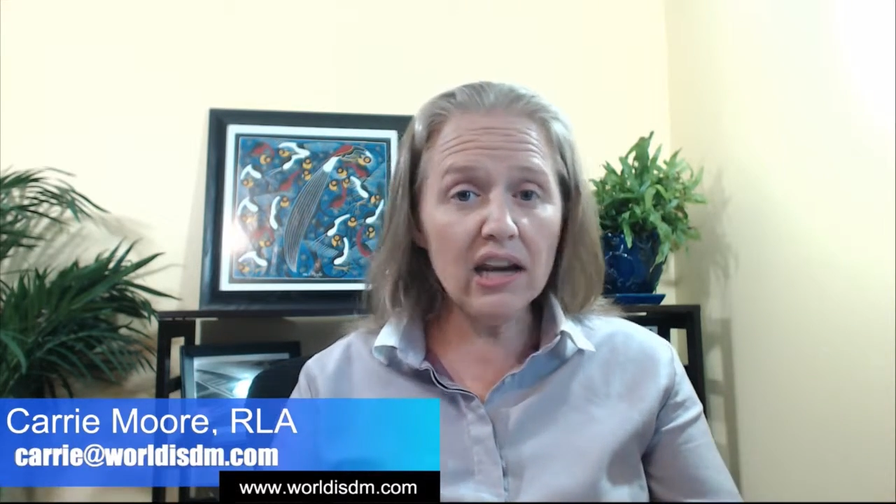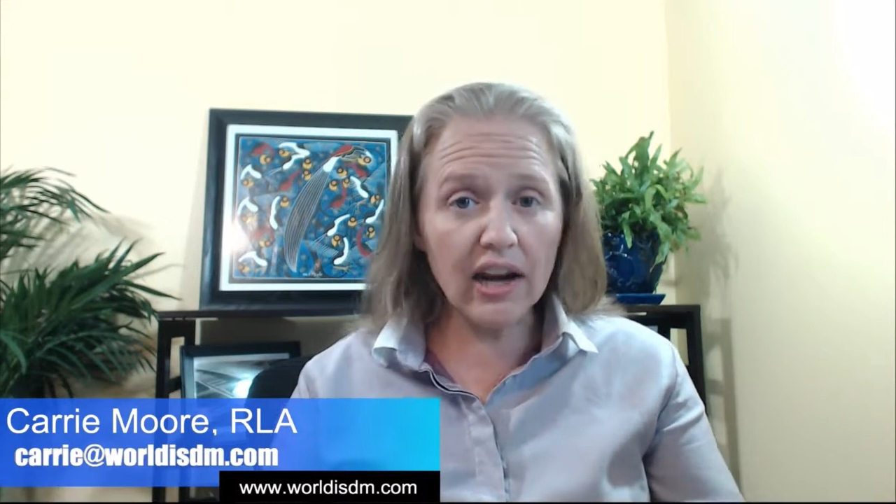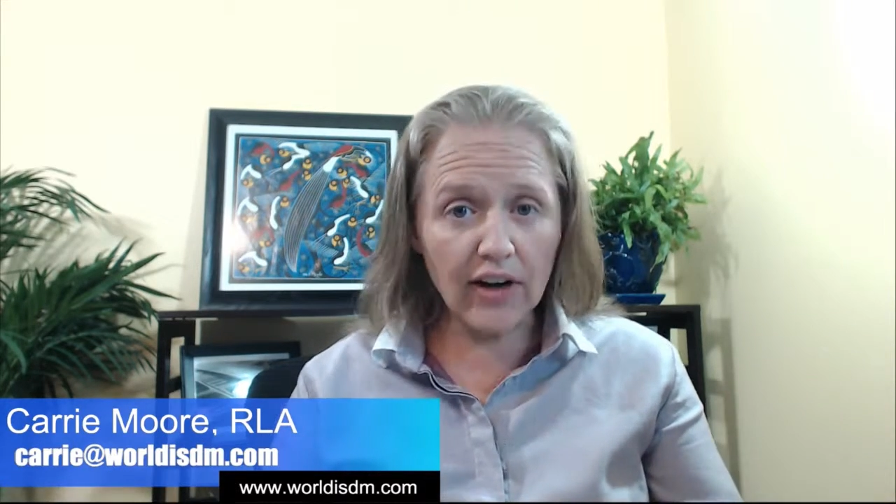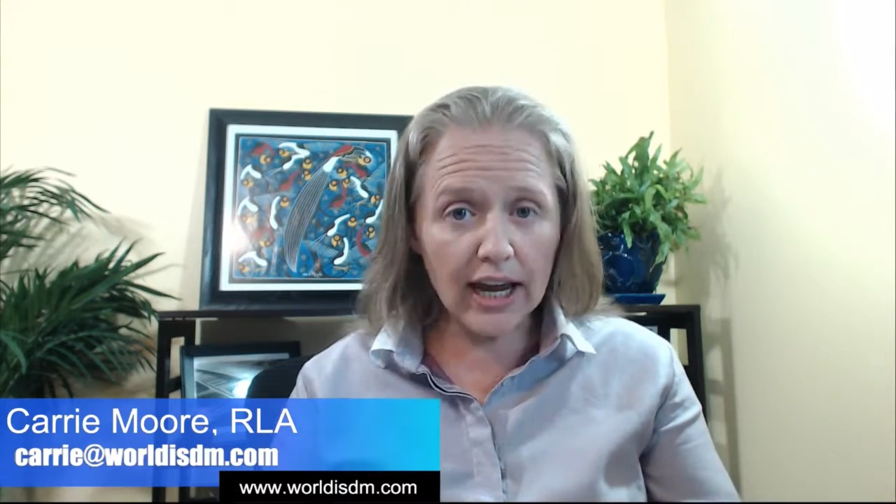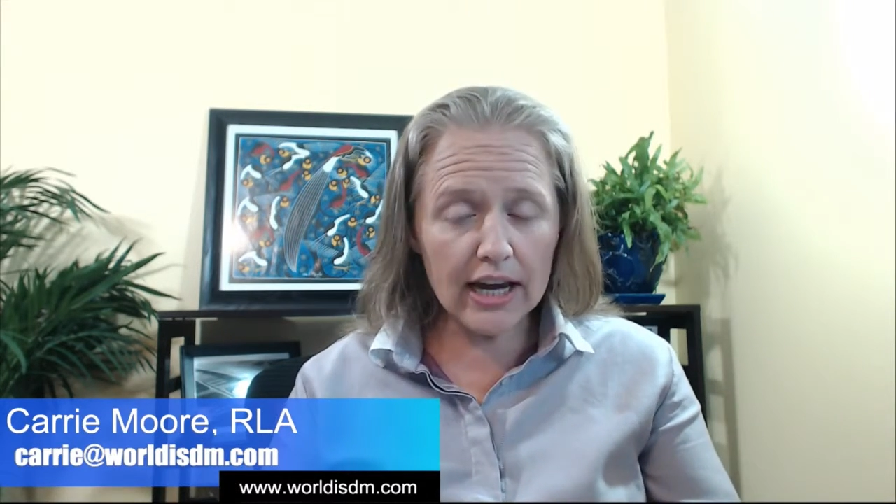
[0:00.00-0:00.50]

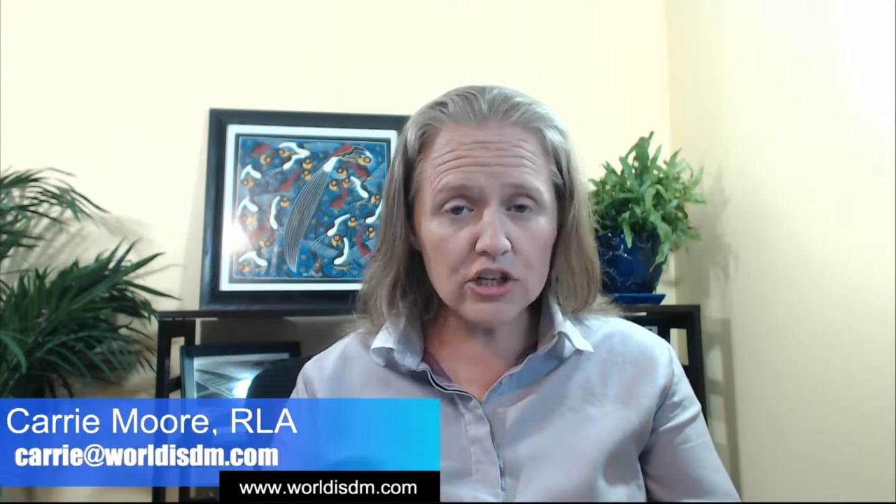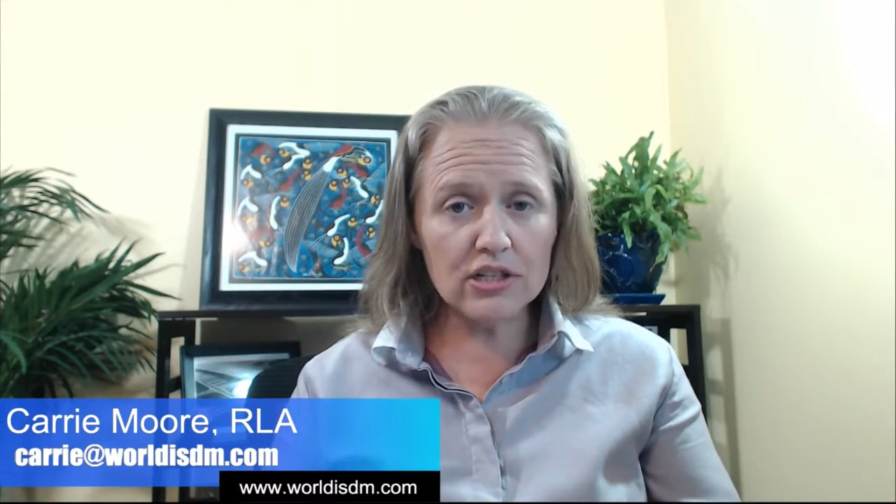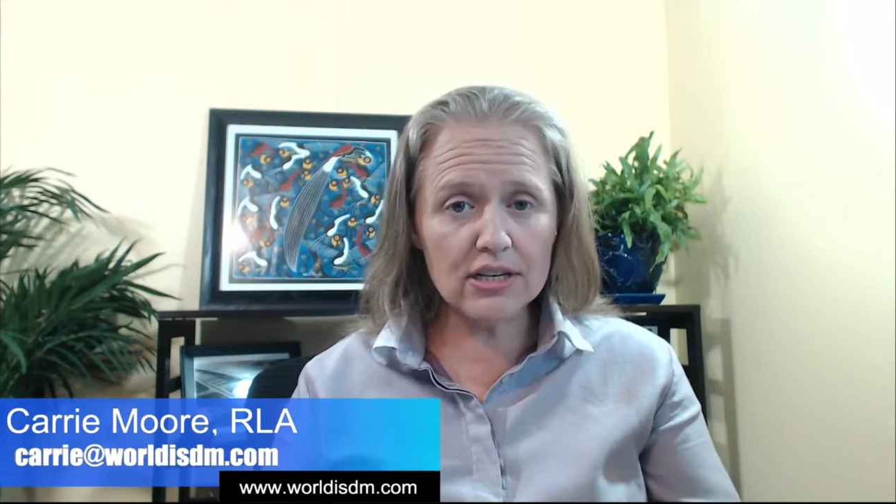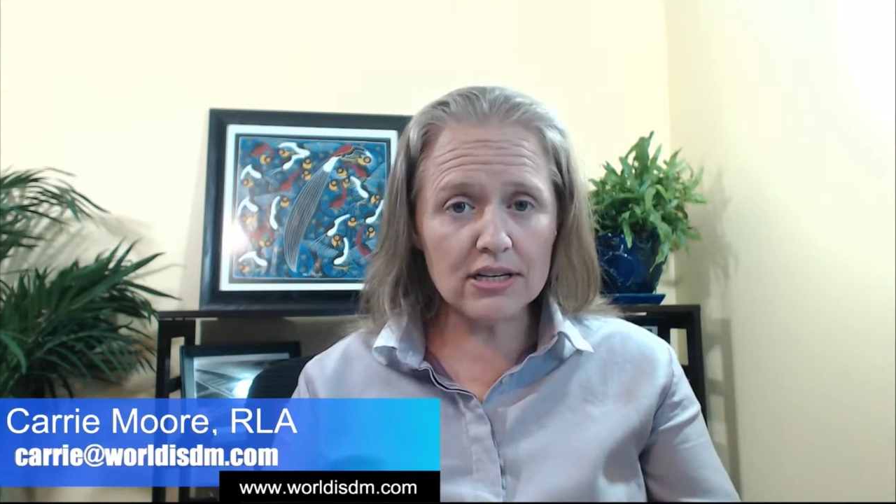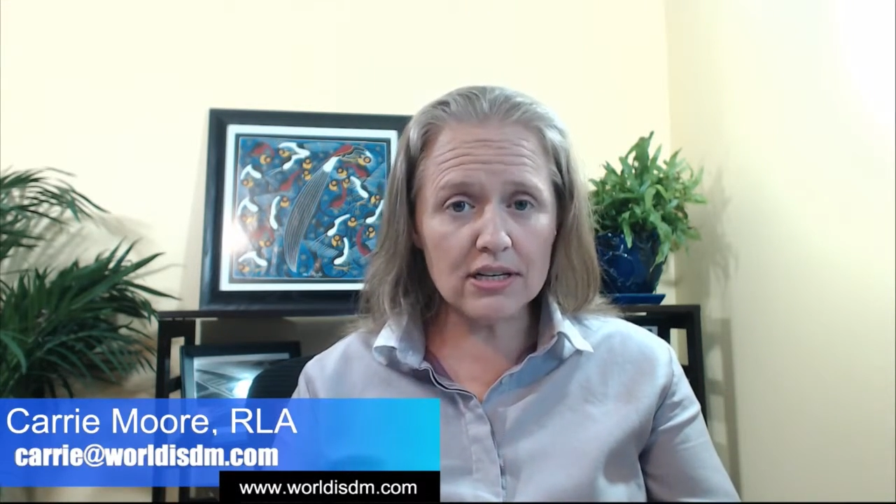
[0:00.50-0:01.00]
irrigation
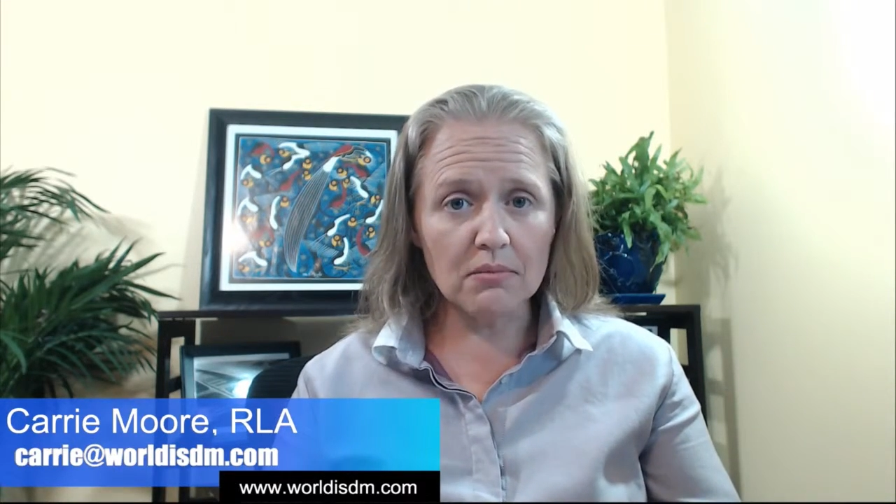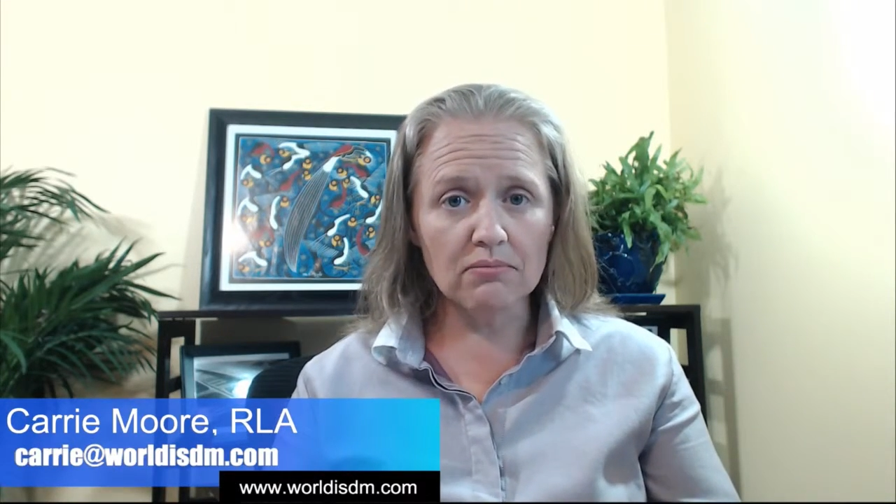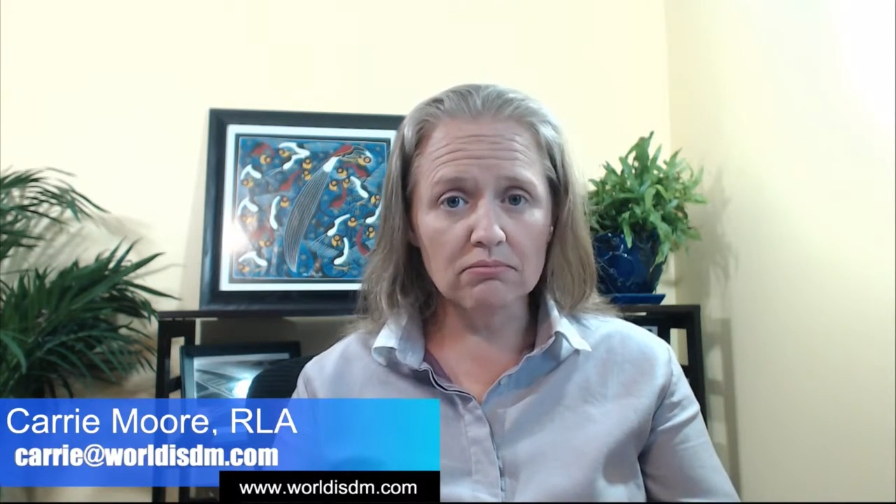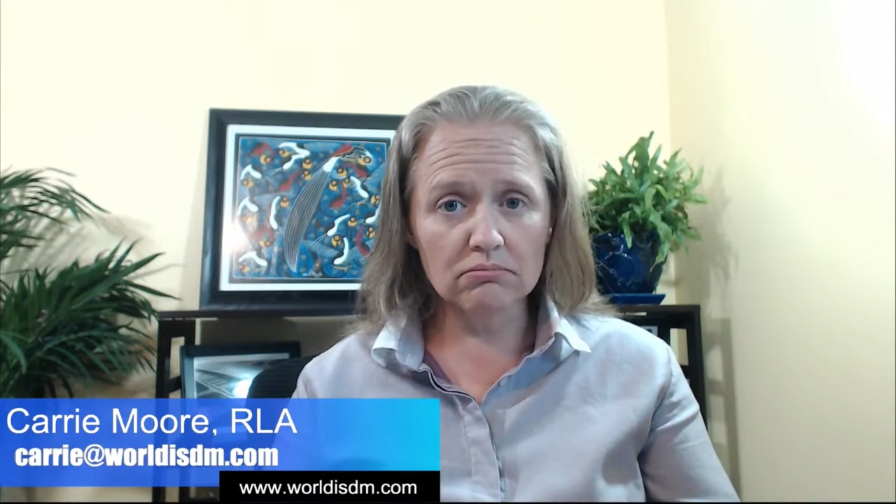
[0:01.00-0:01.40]
system.